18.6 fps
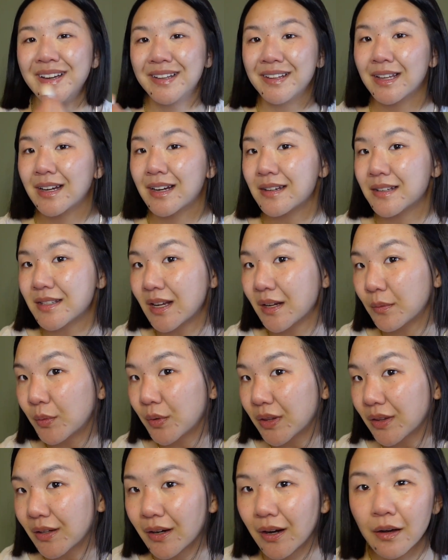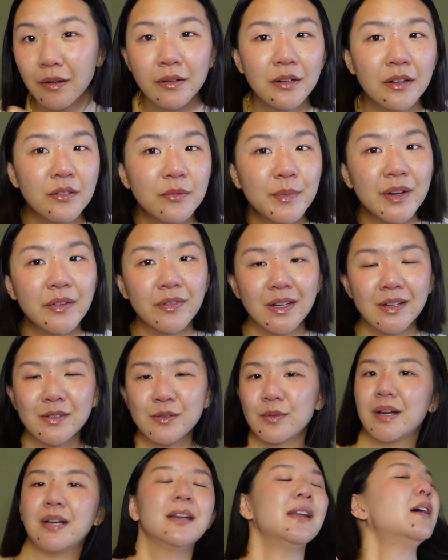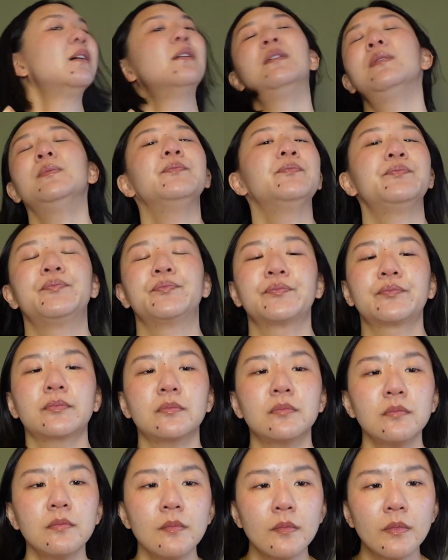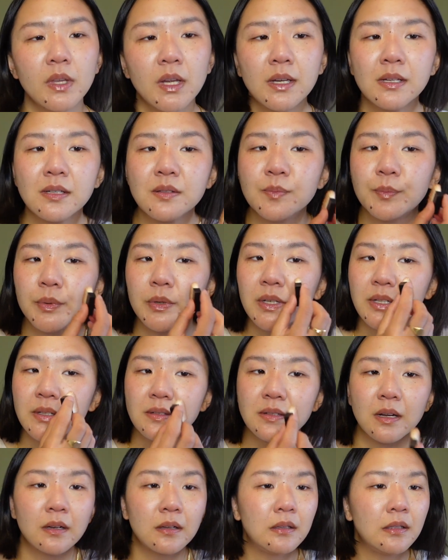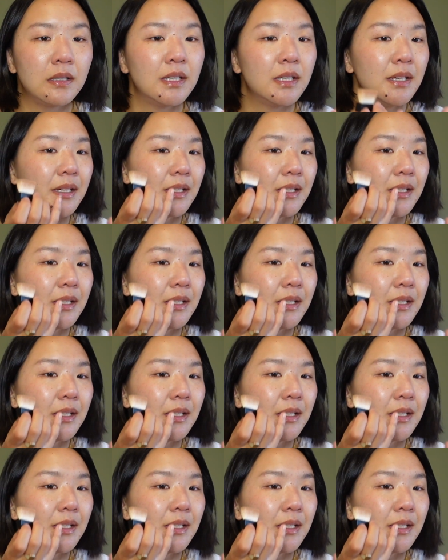like I said, with the color of my face right now, it's pretty subtle.